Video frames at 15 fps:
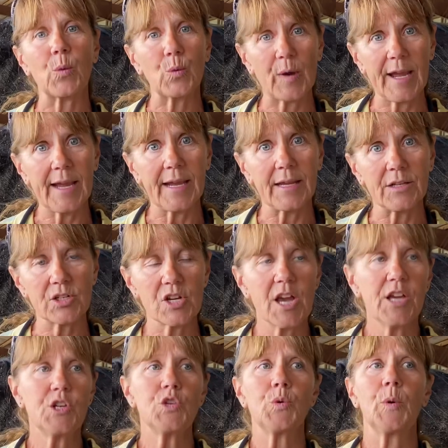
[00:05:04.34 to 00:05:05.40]
range,
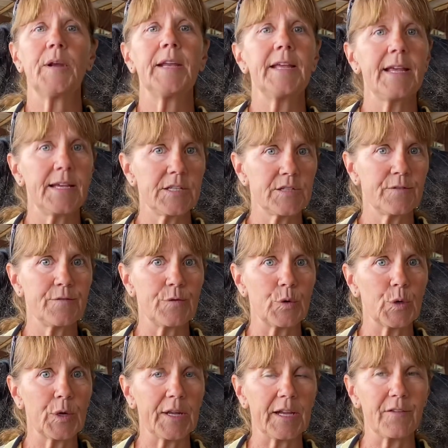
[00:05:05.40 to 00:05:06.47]
28 to
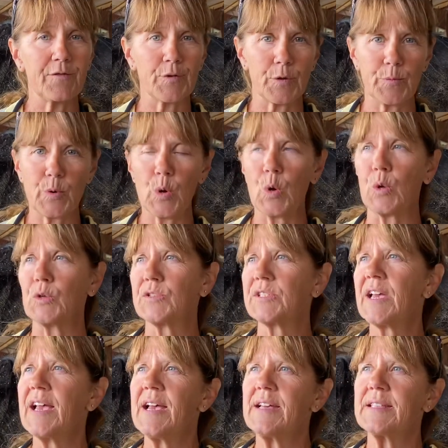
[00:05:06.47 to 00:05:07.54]
40 for pulse,
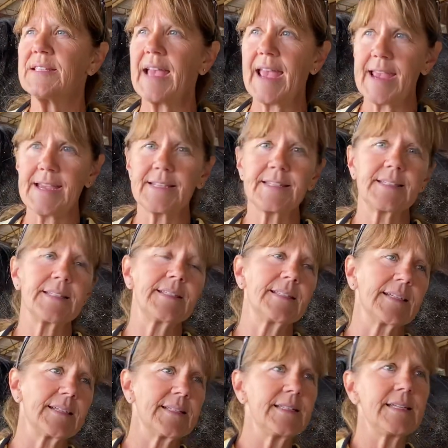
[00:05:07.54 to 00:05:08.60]
8 to
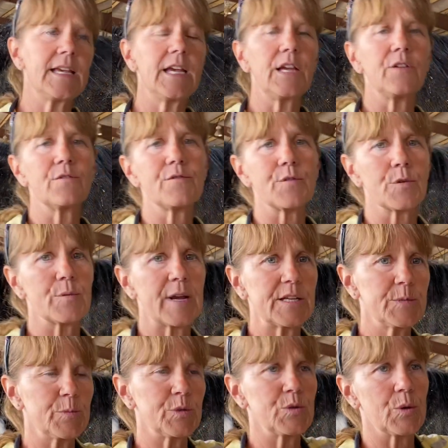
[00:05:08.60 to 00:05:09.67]
16 for
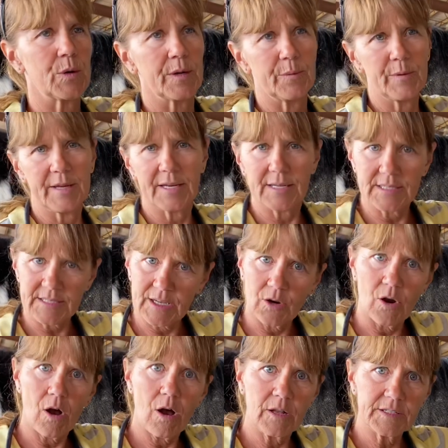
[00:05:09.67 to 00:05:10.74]
respiratory, because they're
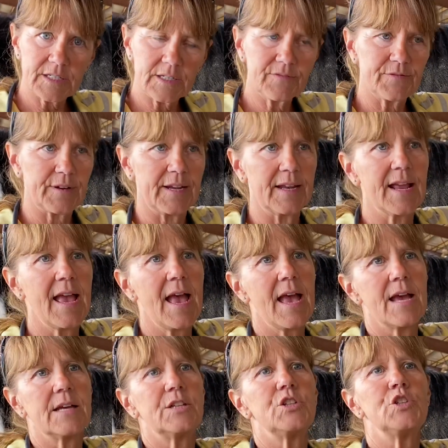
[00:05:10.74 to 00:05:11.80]
all different.
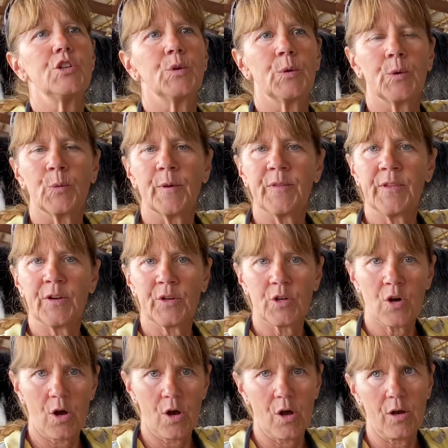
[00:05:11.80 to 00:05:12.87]
Do it when they're
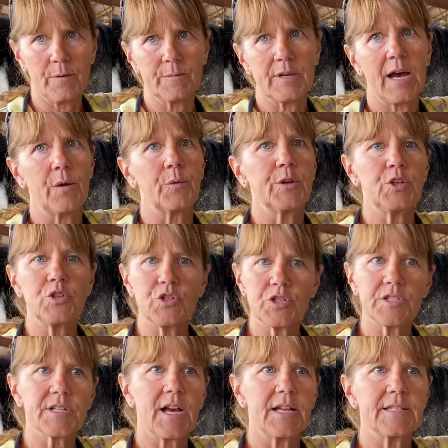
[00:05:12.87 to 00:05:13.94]
calm, not when you
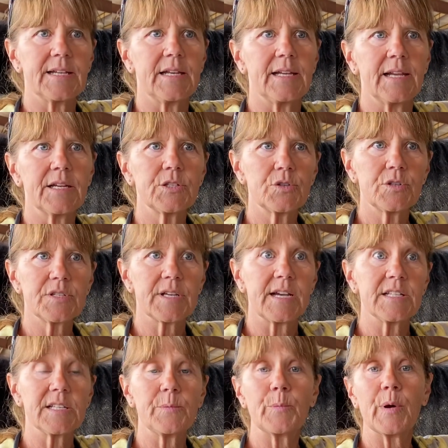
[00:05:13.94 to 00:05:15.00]
just got done
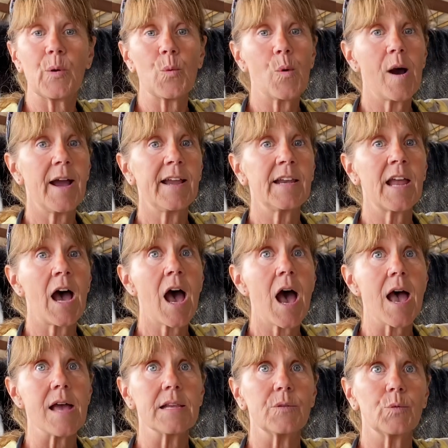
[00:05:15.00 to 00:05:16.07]
exercising, but why
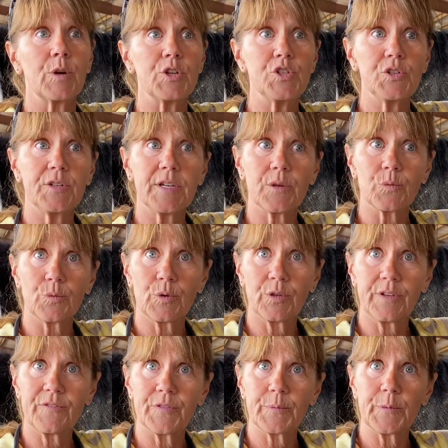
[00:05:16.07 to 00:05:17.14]
not? Once you get
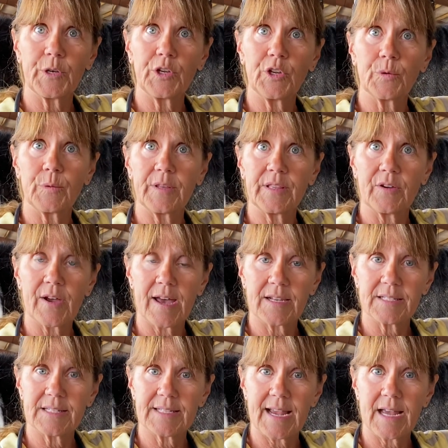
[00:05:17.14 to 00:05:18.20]
really familiar when they're at
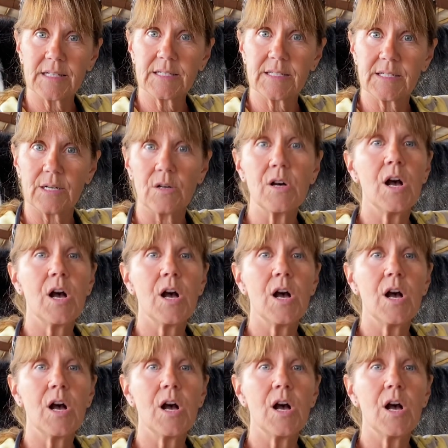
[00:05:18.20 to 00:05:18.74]
a standstill,